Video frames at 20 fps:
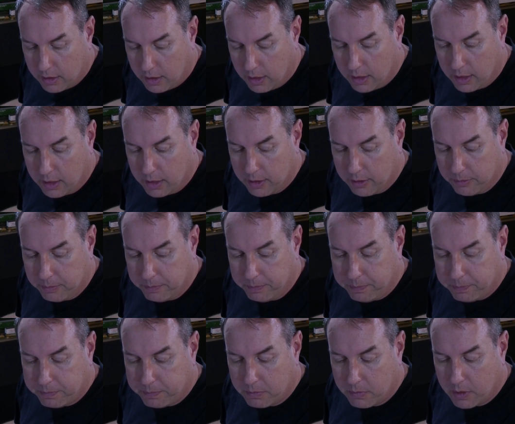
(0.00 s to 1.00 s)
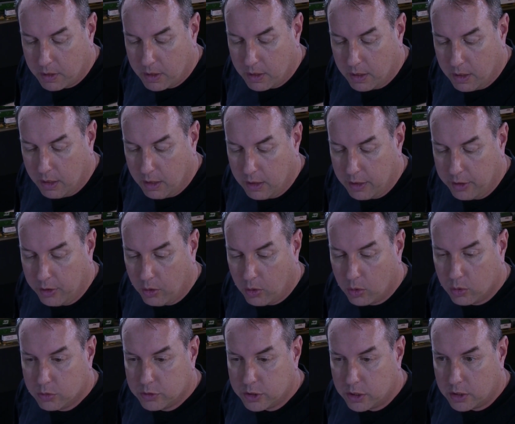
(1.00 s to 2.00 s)
an
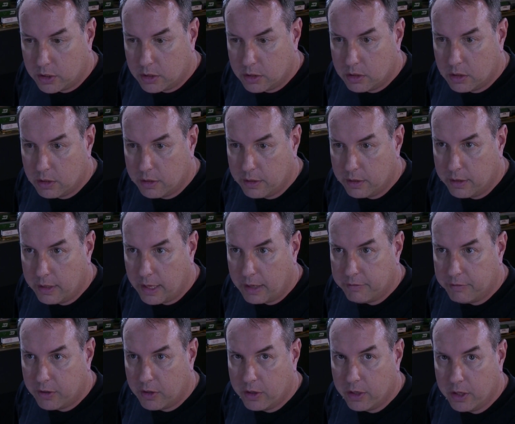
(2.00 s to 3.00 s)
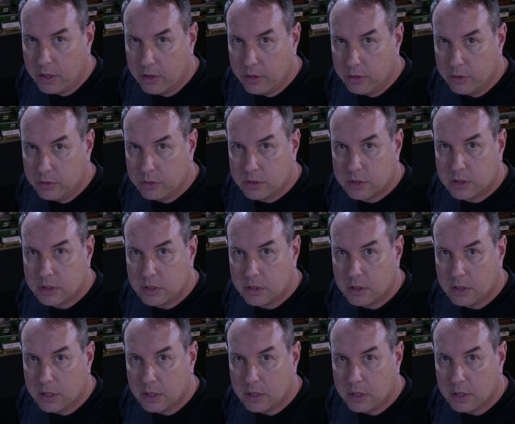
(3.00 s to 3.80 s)
older, not very used